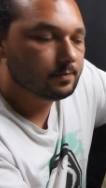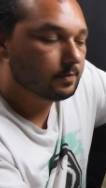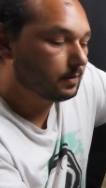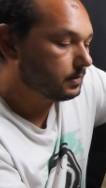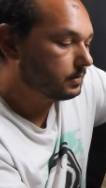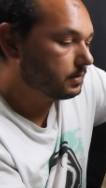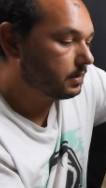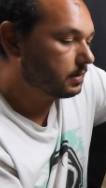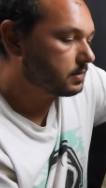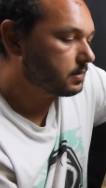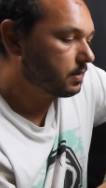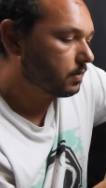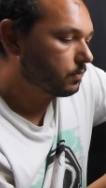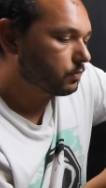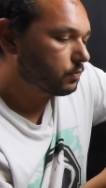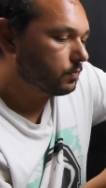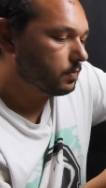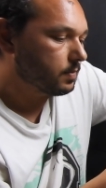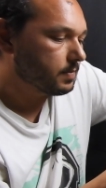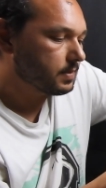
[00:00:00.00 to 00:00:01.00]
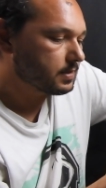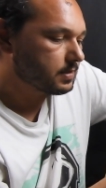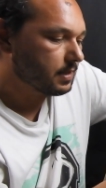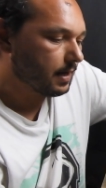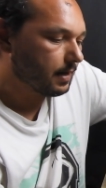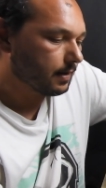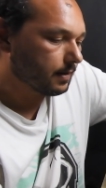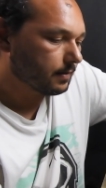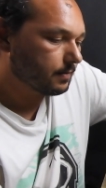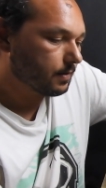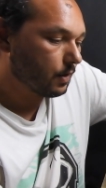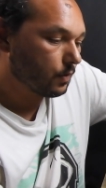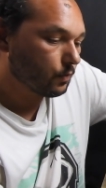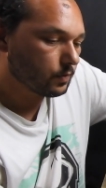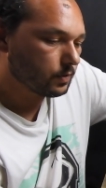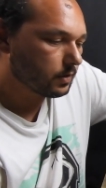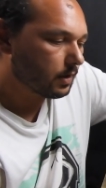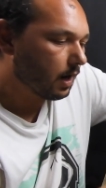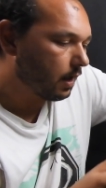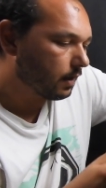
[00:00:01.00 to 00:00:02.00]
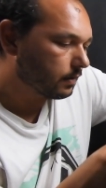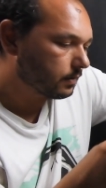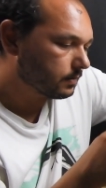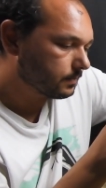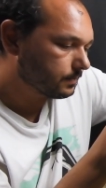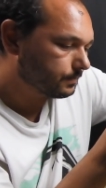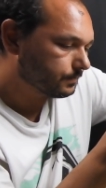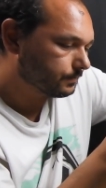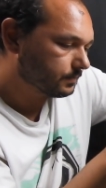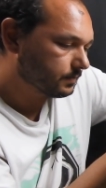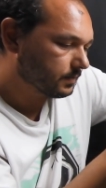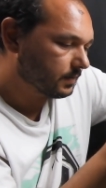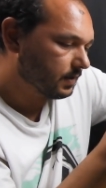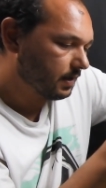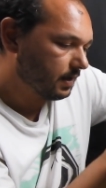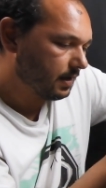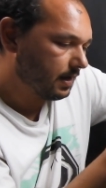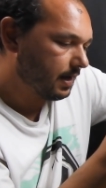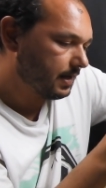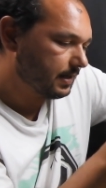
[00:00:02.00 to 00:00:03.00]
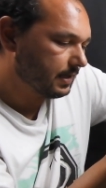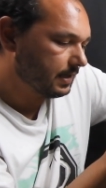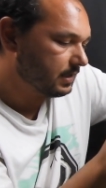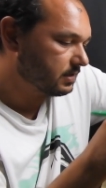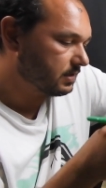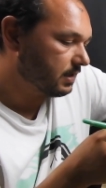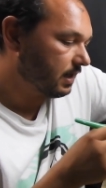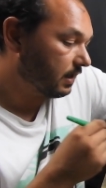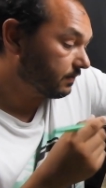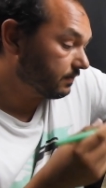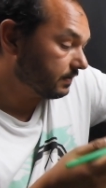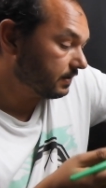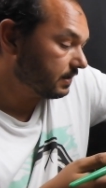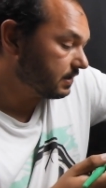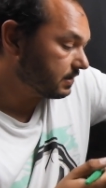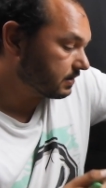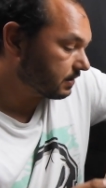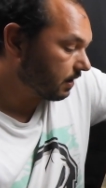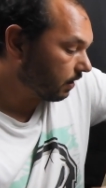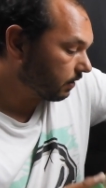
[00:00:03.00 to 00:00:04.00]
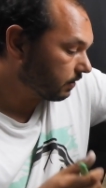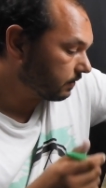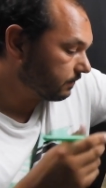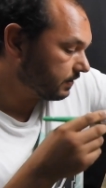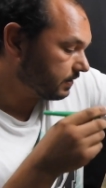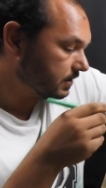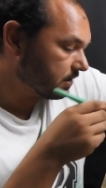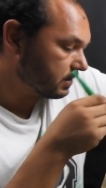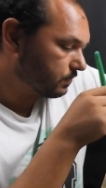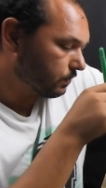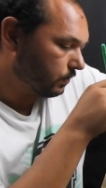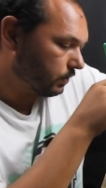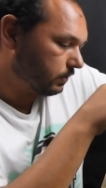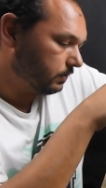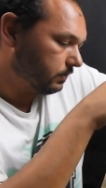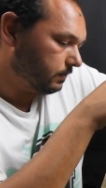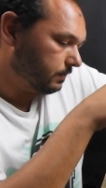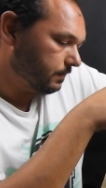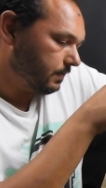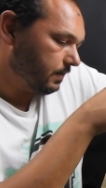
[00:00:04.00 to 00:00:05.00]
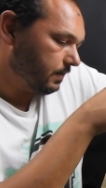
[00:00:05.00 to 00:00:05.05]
it turns out to be a mistake. No, we can't. At least not with this card, with this model.